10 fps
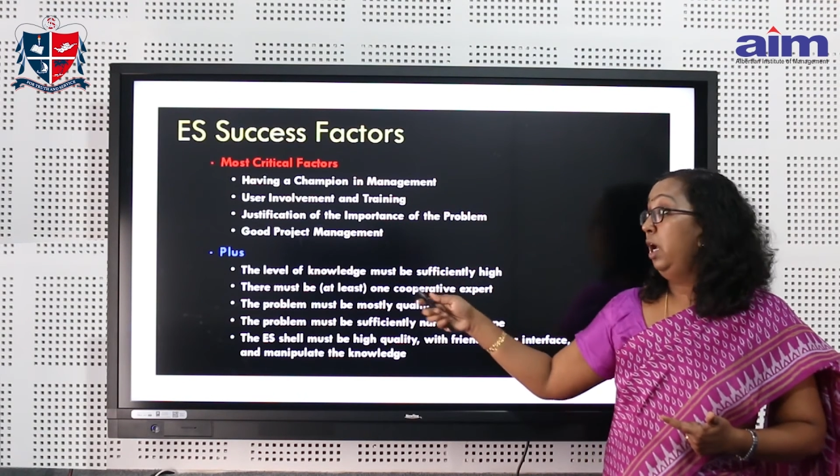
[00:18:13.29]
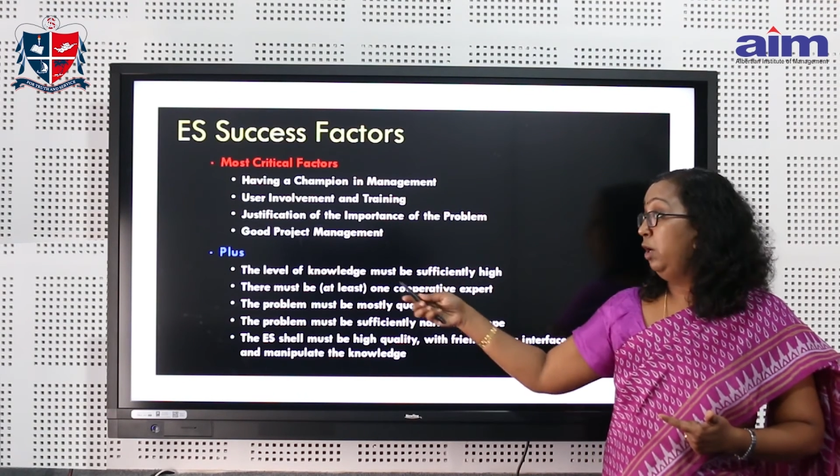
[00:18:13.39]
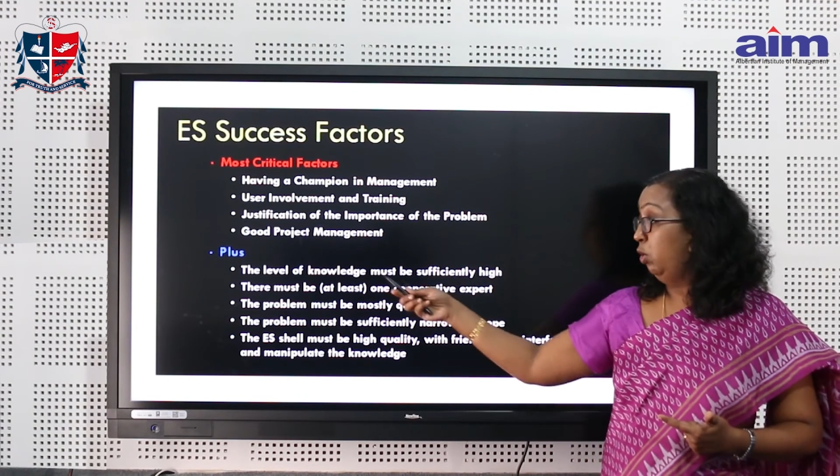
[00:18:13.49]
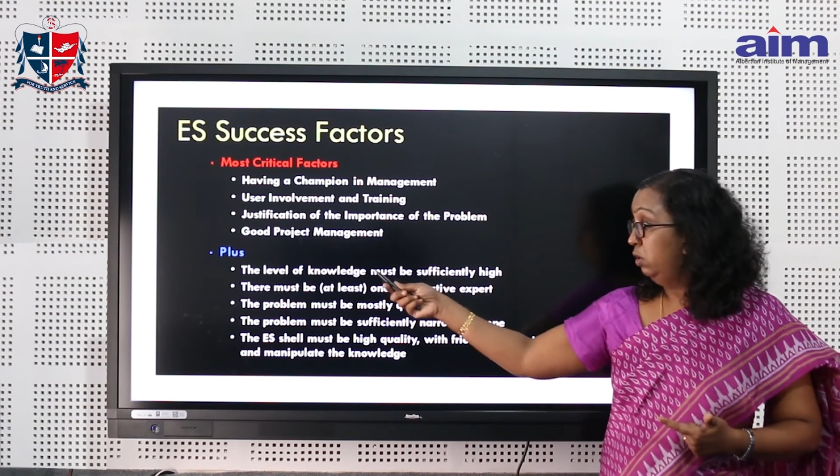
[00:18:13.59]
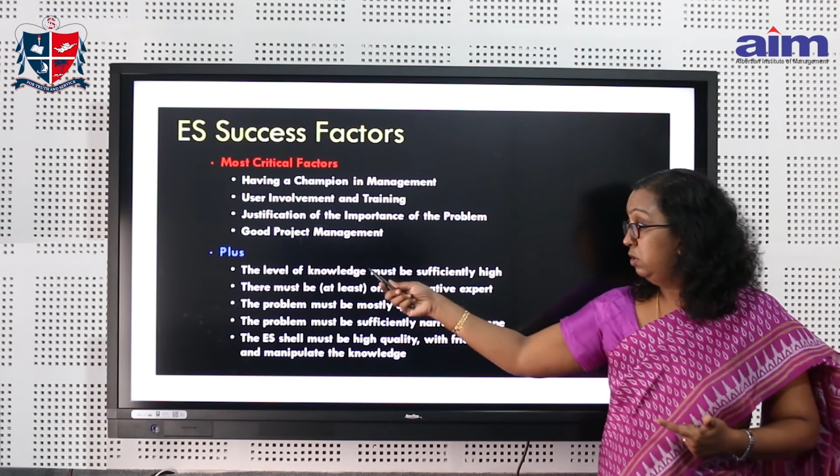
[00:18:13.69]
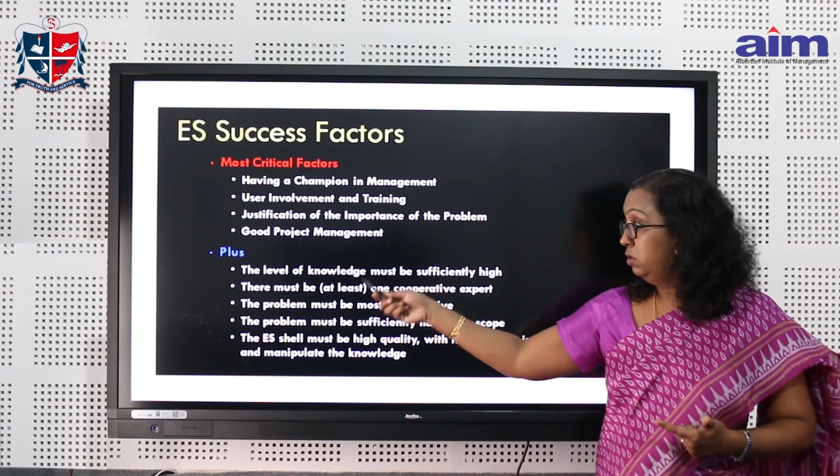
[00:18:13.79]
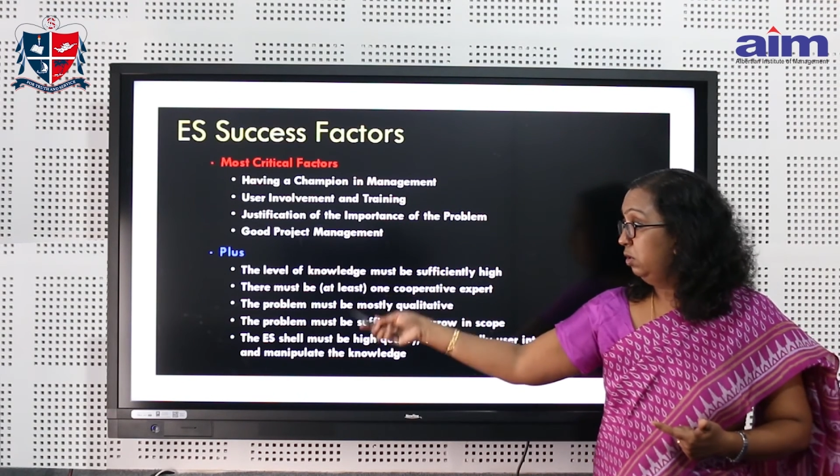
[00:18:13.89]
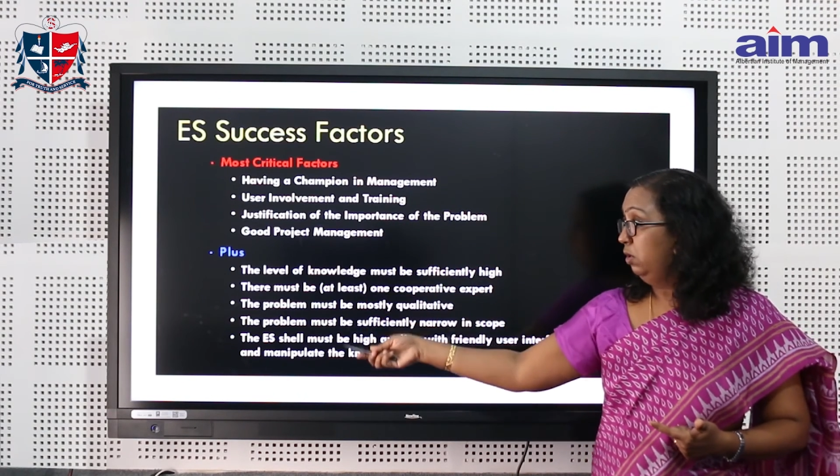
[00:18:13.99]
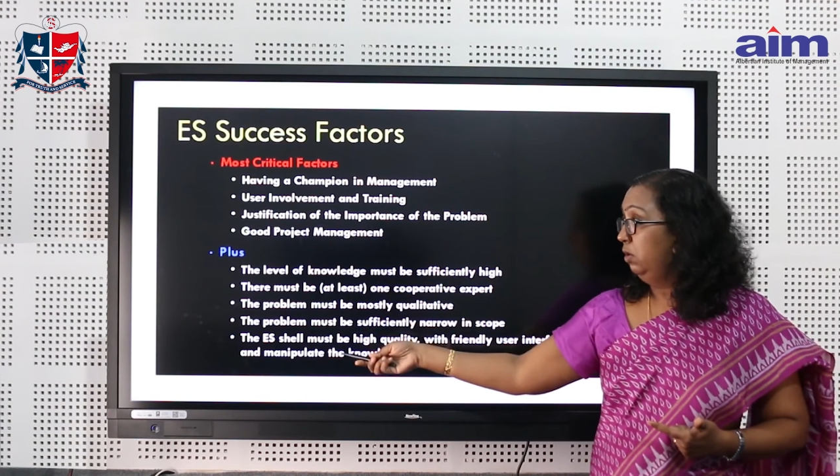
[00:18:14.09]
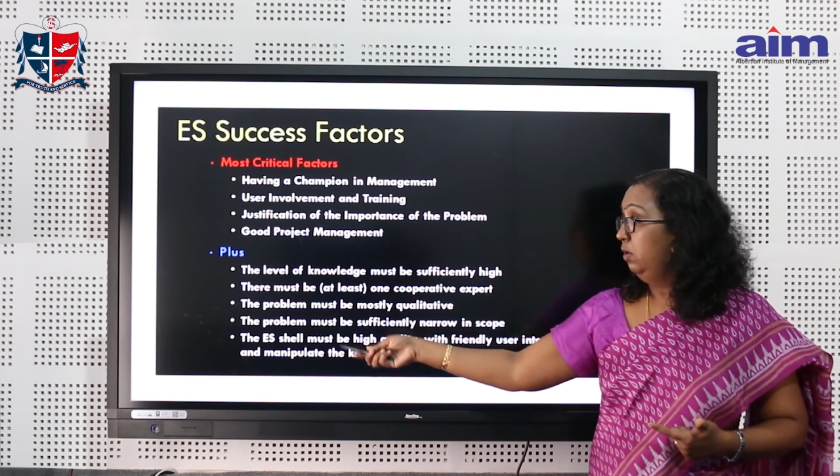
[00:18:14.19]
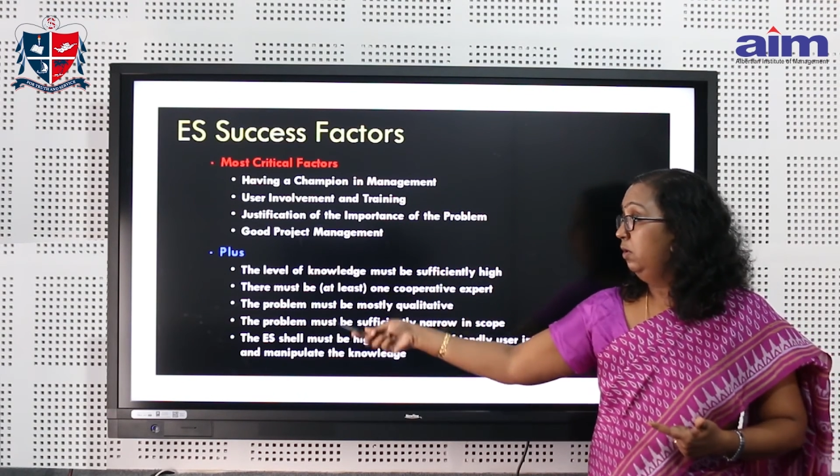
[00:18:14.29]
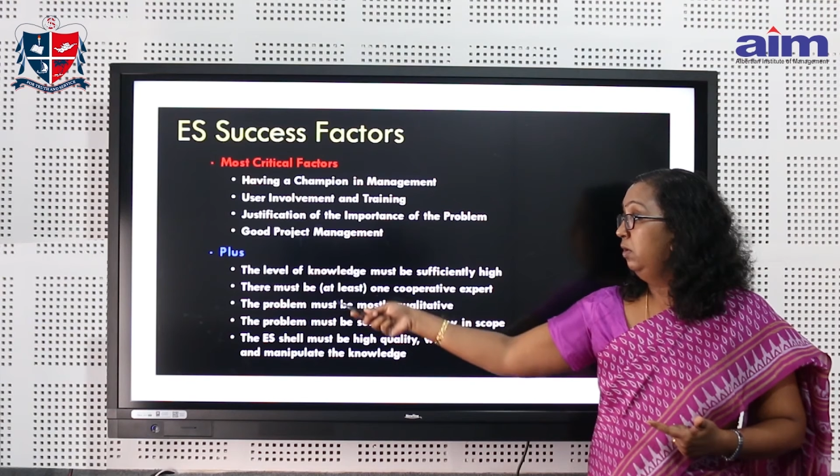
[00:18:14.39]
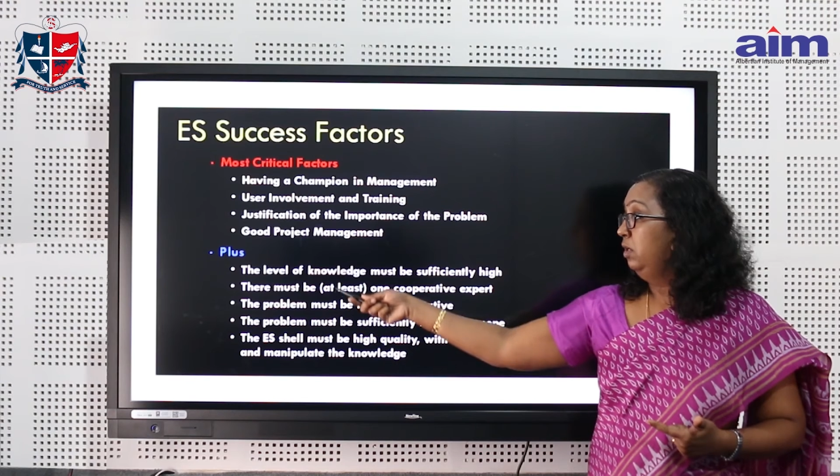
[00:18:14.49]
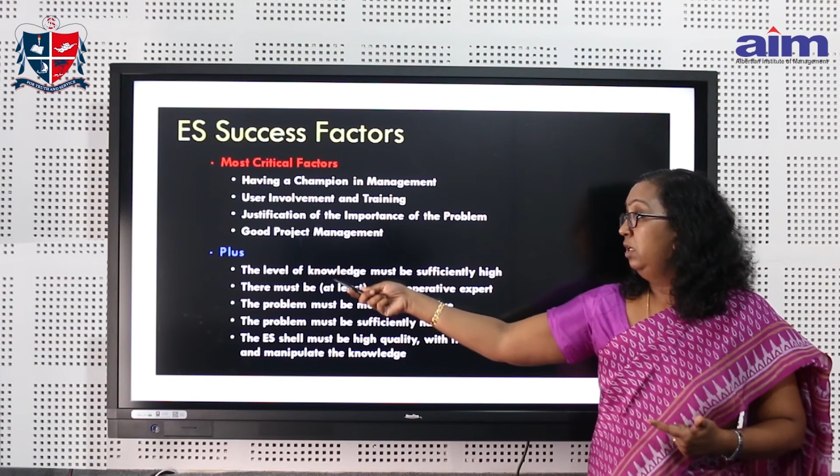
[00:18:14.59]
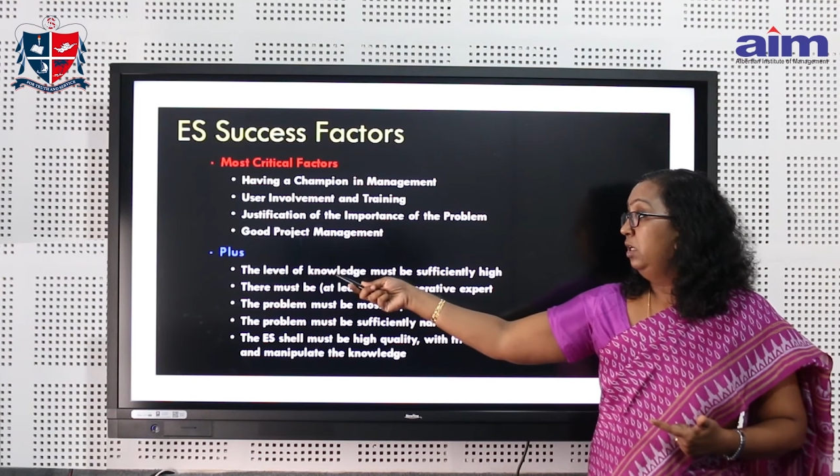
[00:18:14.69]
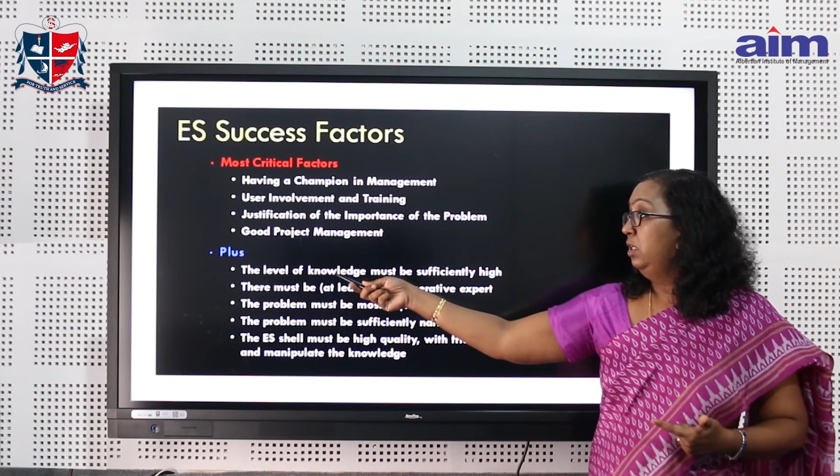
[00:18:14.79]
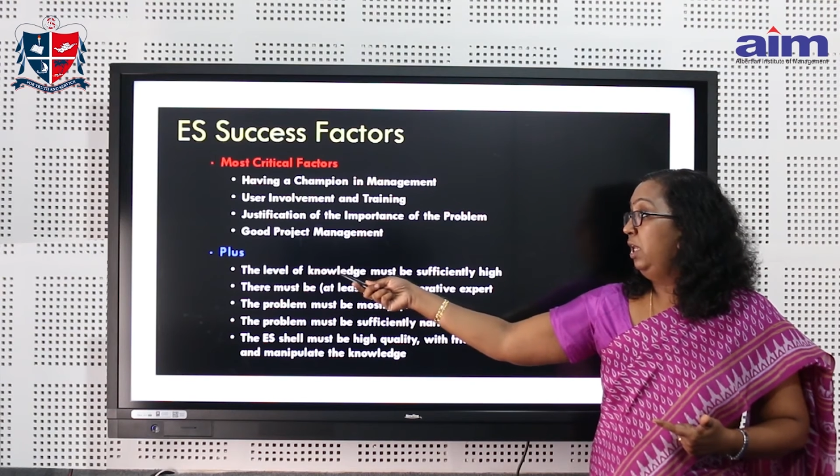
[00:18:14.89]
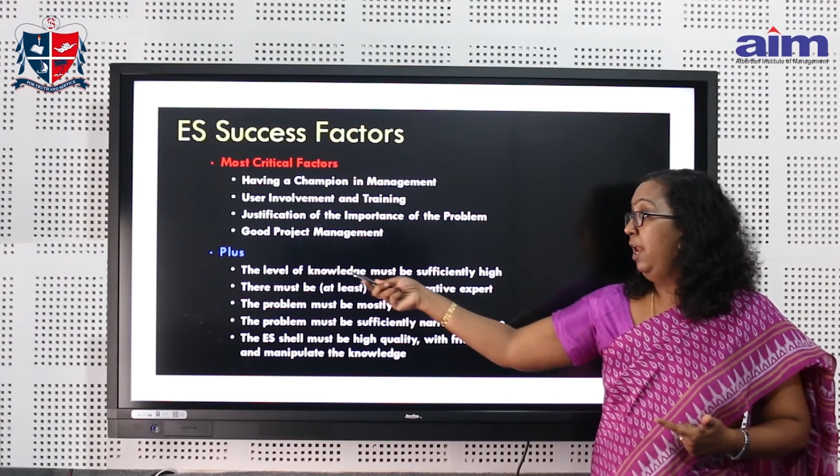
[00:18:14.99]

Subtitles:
and also the